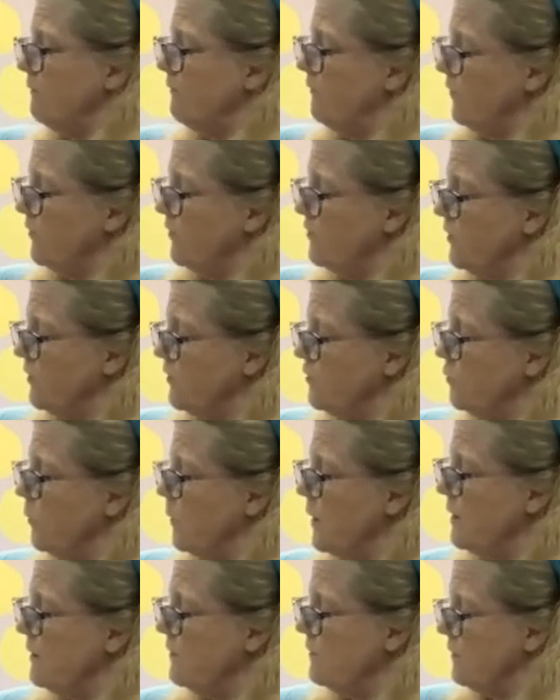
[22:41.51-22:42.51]
for 6
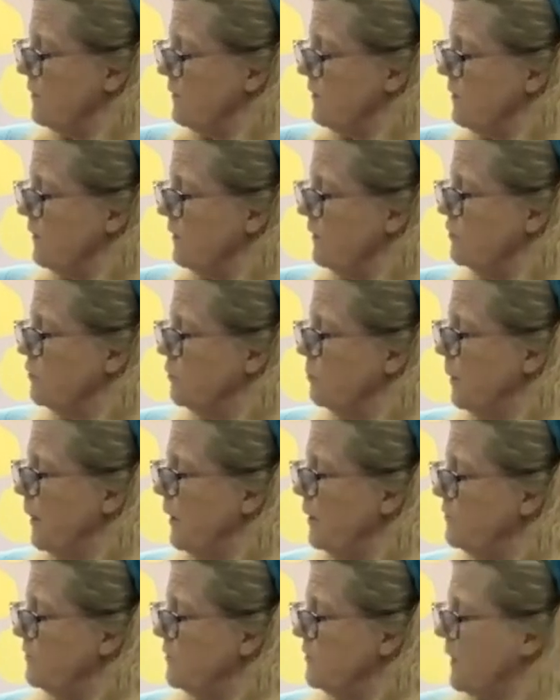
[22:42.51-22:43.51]
weeks until it
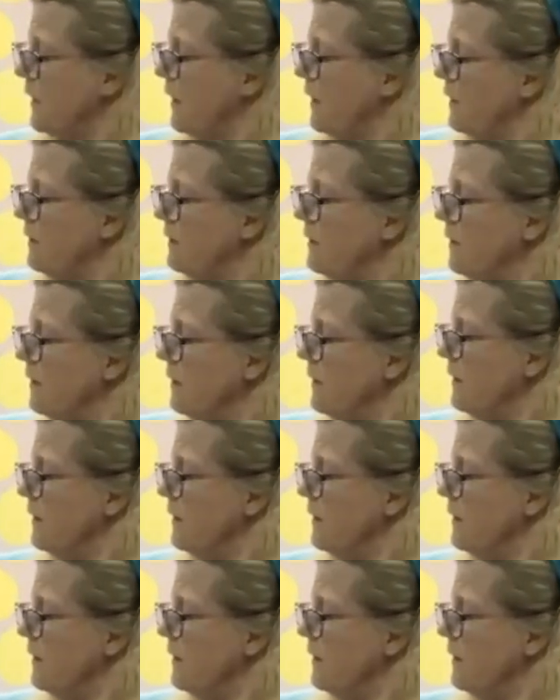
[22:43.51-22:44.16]
sprouts again.